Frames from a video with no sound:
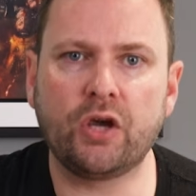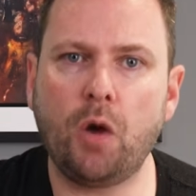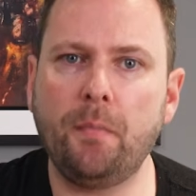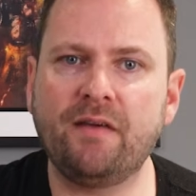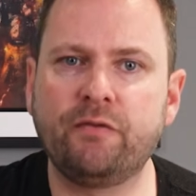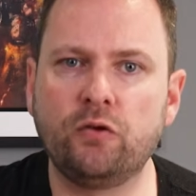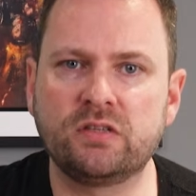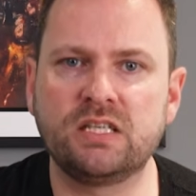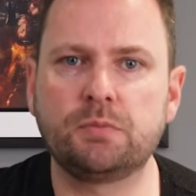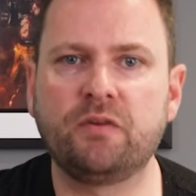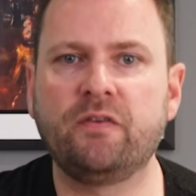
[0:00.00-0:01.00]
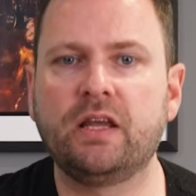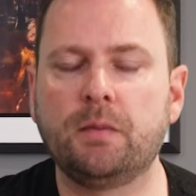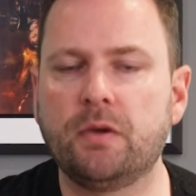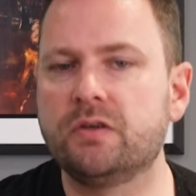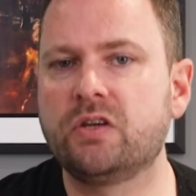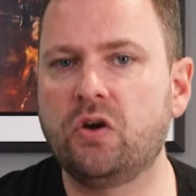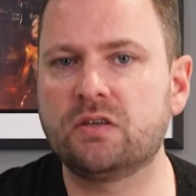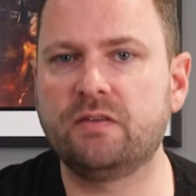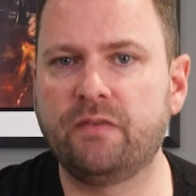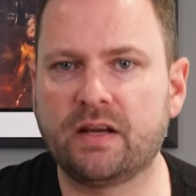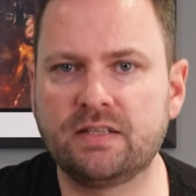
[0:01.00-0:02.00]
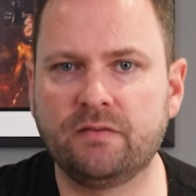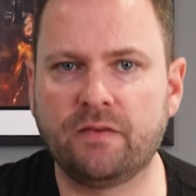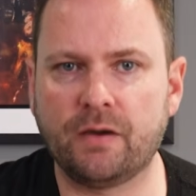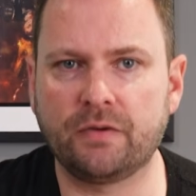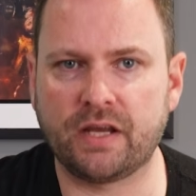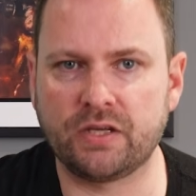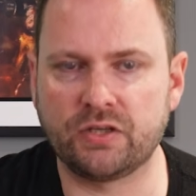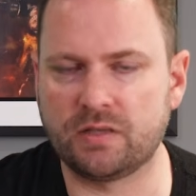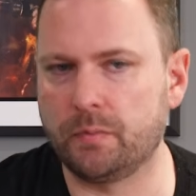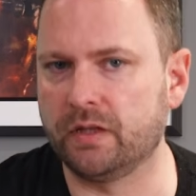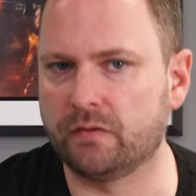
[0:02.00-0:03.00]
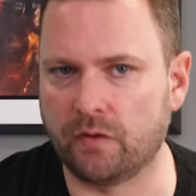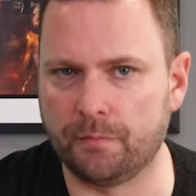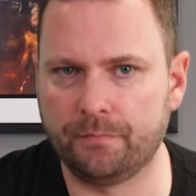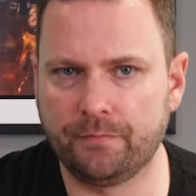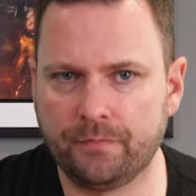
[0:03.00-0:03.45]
the Combat Forces provide the most cost-effective foundation to build from.